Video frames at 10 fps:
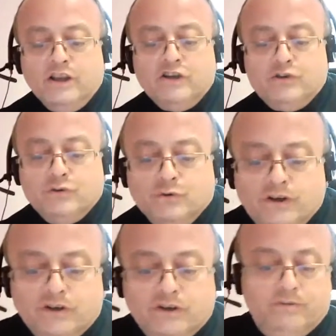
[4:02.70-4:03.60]
issue
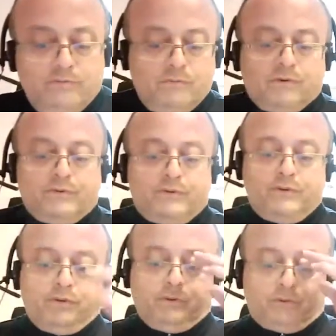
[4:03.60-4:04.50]
here if we want to
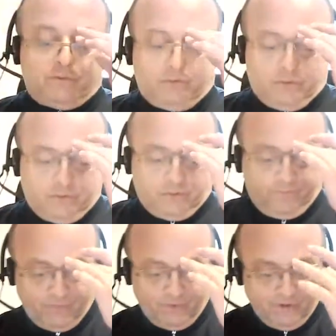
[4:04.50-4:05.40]
use
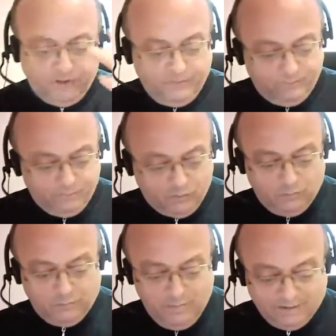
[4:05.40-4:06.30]
the
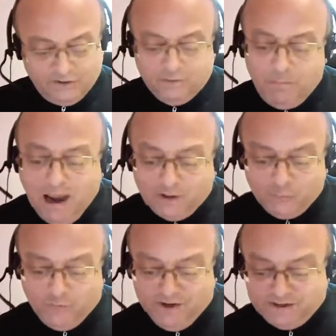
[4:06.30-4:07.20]
complementary
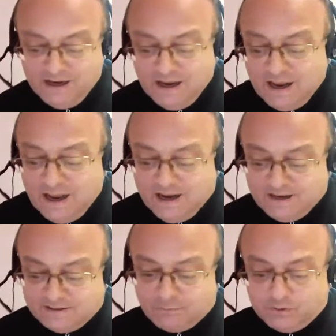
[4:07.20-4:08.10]
pathways
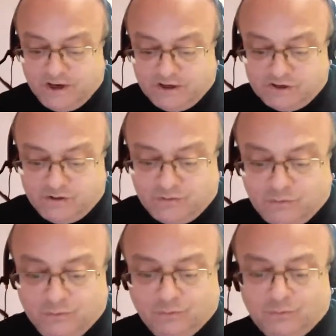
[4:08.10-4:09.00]
as a protection
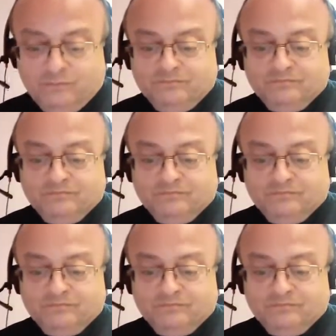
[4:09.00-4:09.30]
tool.